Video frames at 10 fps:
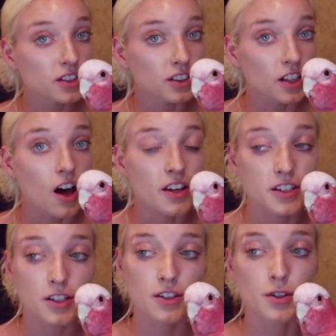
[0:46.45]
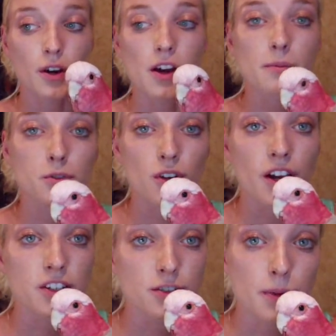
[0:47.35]
galahs, so I'm
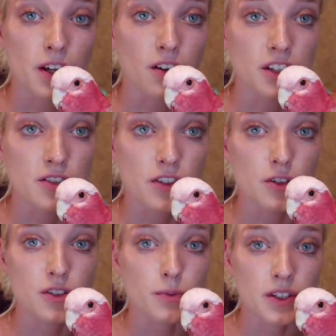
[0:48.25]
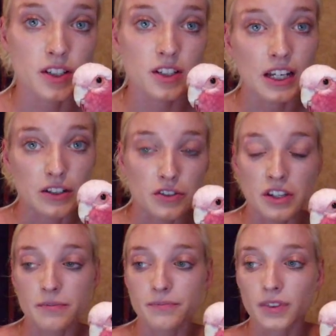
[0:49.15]
trying to make all these videos at once to answer
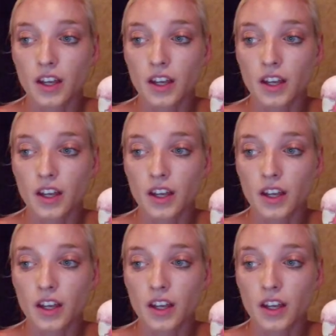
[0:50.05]
them.